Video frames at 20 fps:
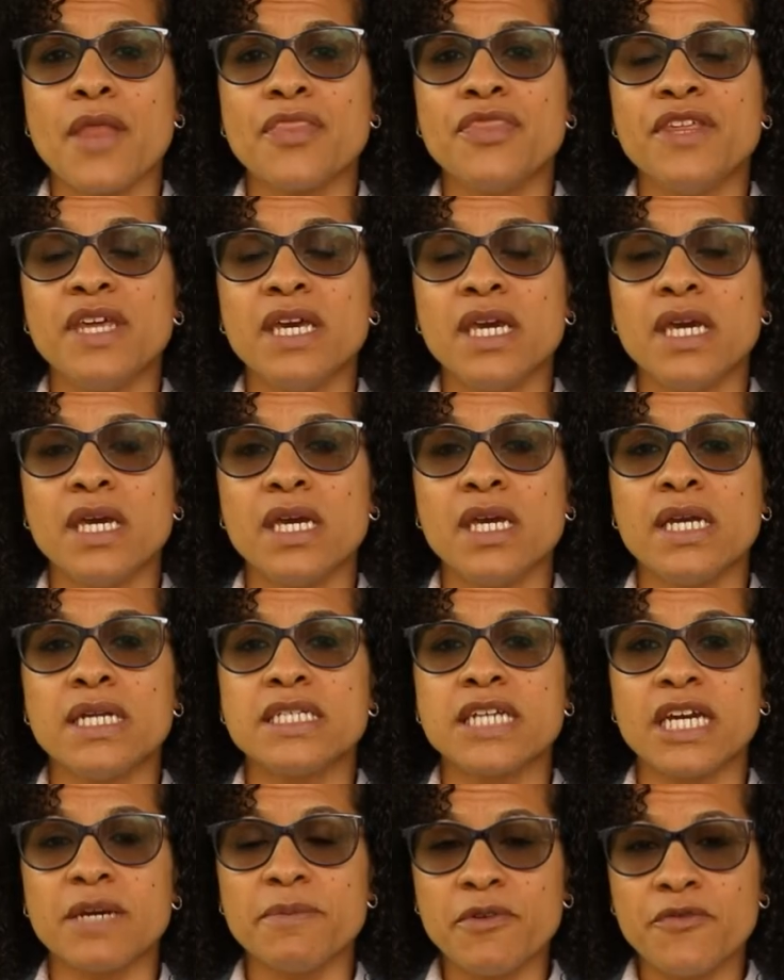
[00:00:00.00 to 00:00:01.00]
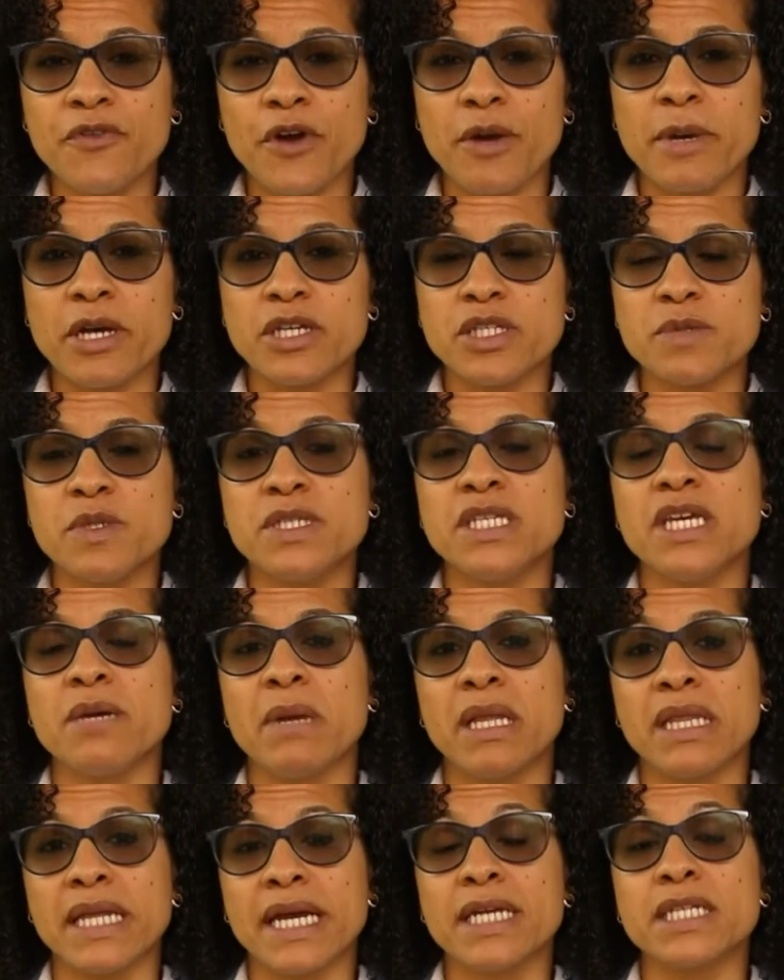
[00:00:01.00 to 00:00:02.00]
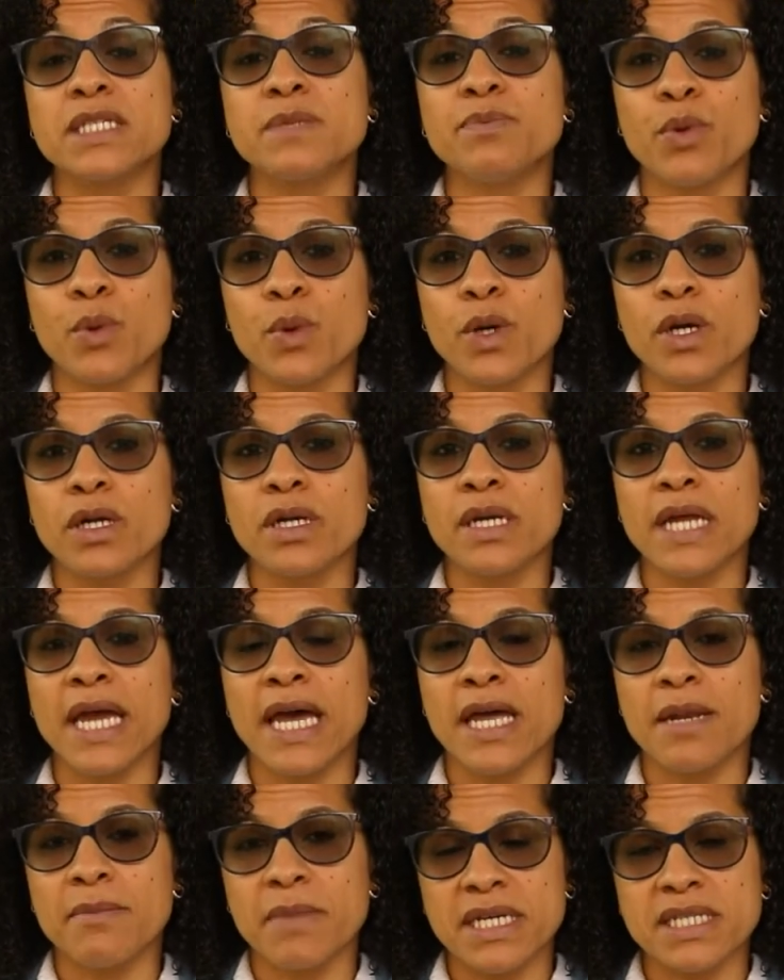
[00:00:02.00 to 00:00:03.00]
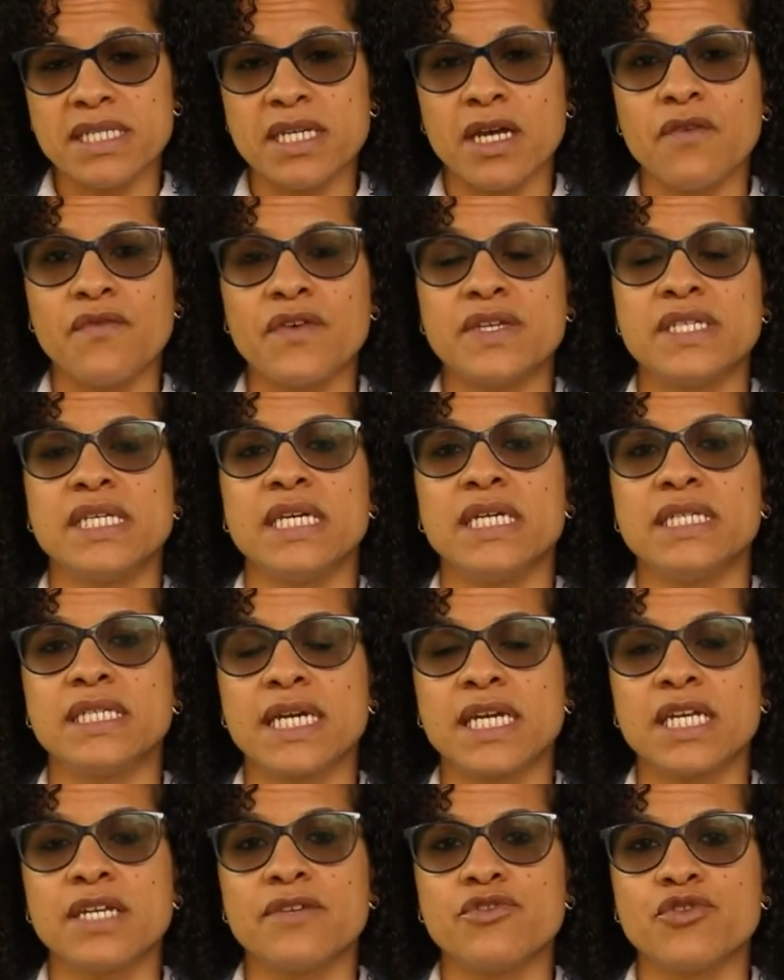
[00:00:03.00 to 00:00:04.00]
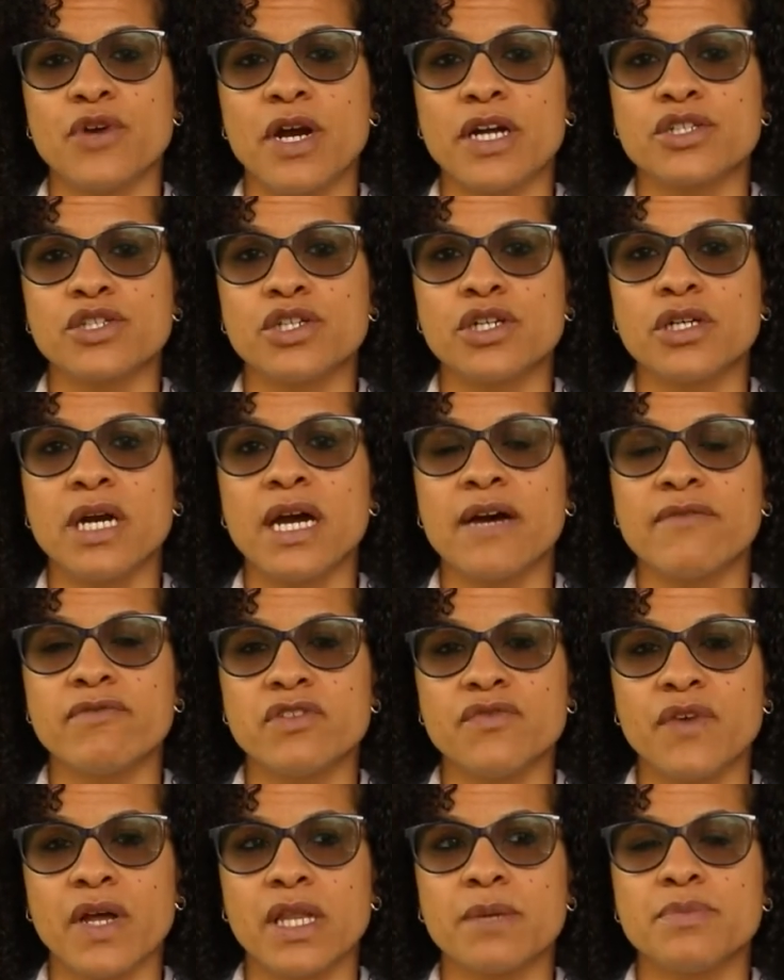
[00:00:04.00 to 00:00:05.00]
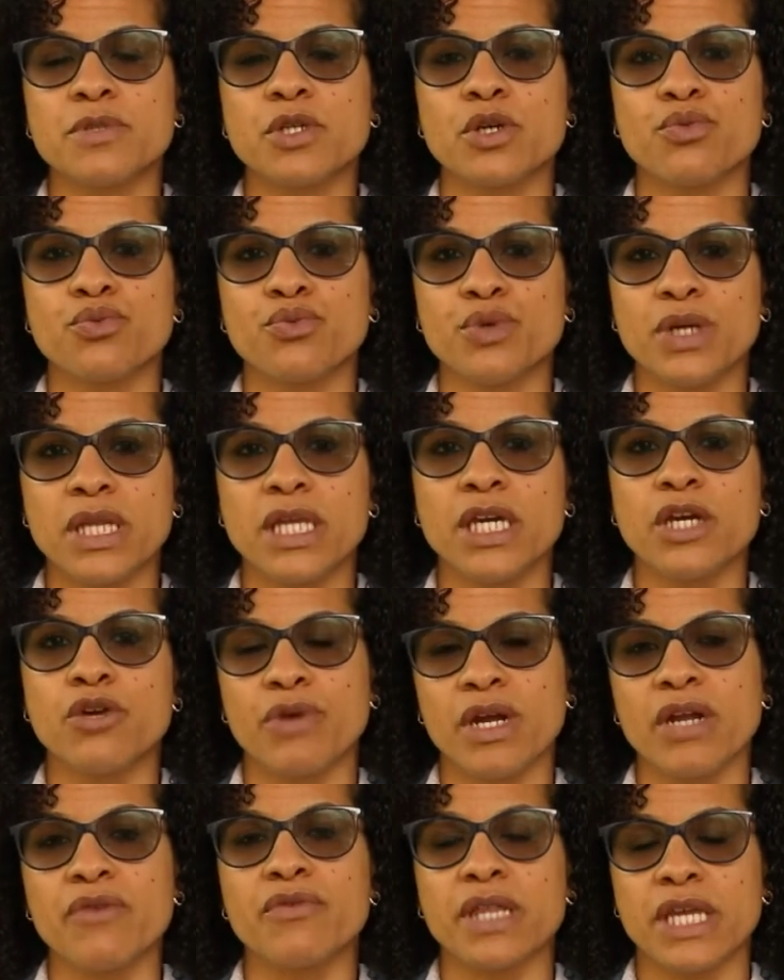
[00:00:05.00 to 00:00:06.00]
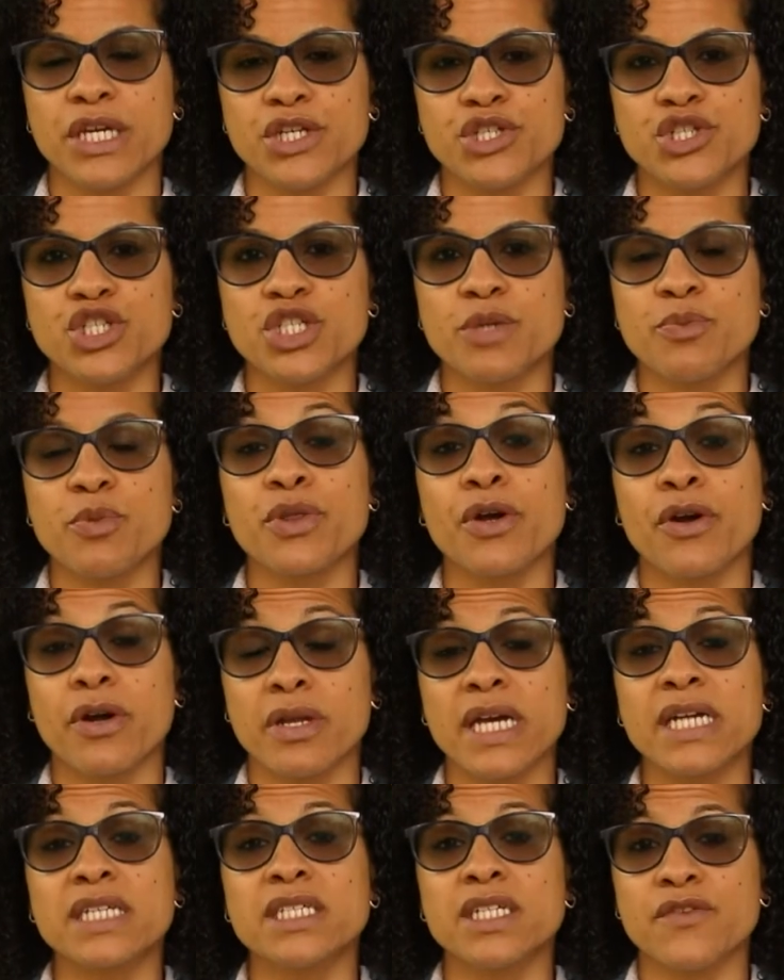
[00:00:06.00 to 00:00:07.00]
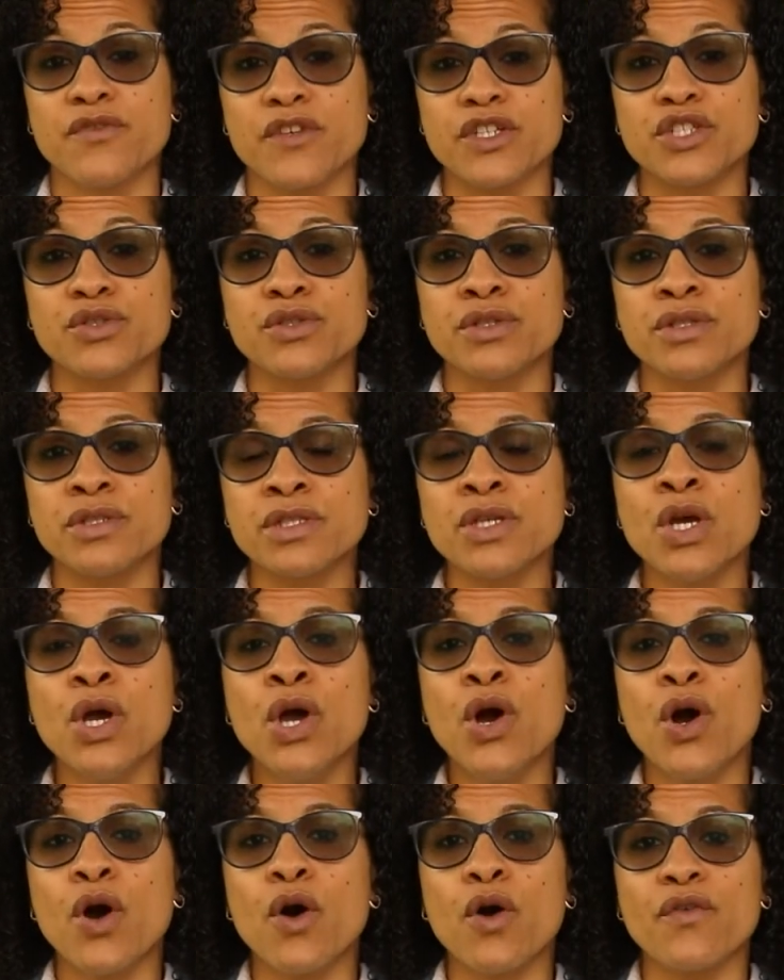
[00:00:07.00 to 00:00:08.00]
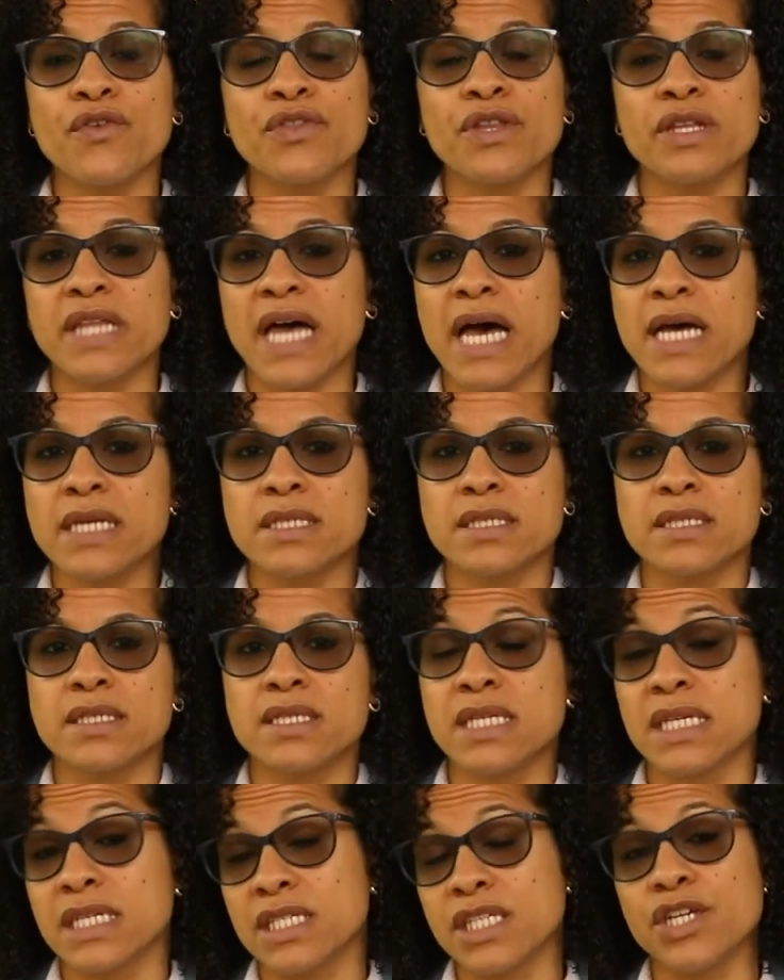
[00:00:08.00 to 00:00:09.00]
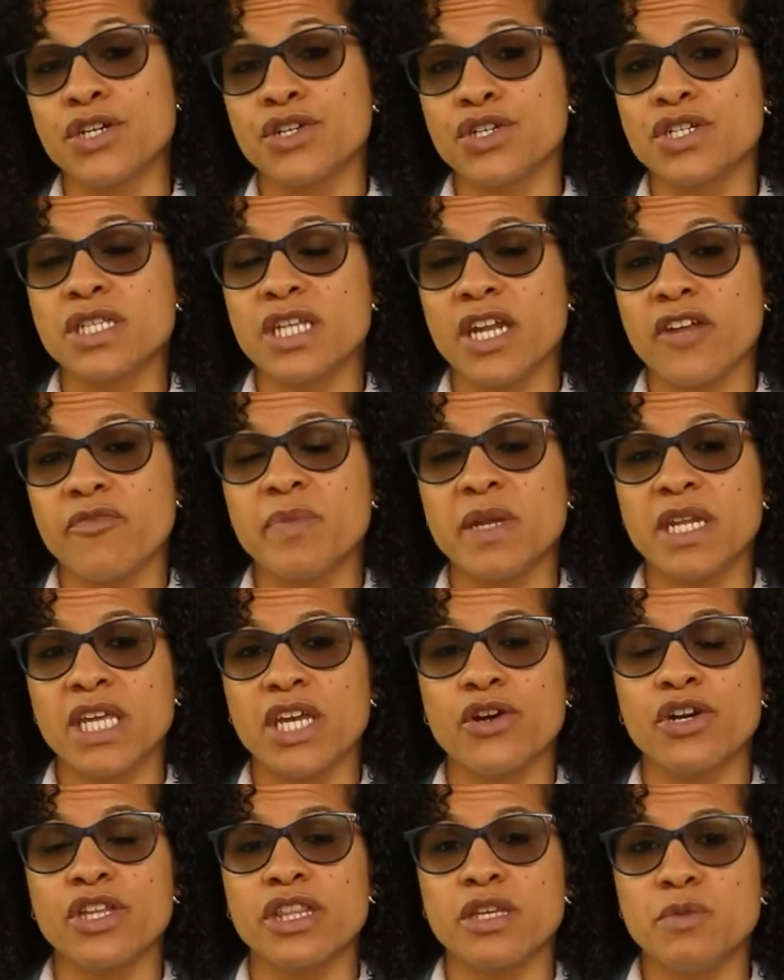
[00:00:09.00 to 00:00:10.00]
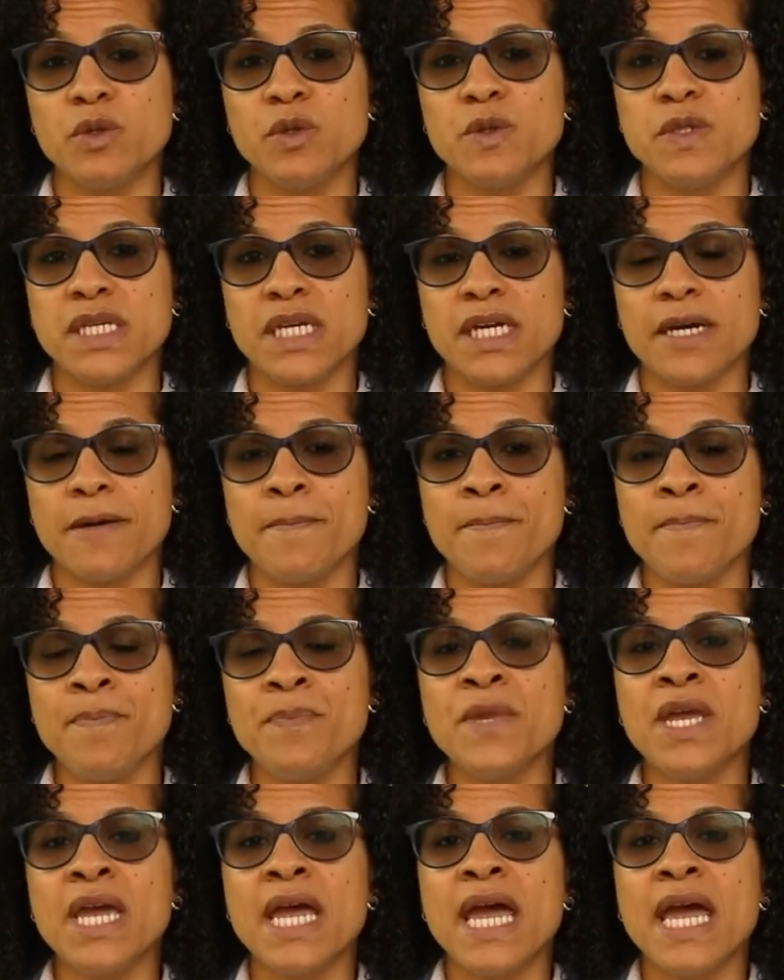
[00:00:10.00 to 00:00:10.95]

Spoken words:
The Dyckman Farmhouse Museum Alliance Board and myself as the executive director have developed a really great relationship with our elected officials over the last 6 years that I've been here at the museum.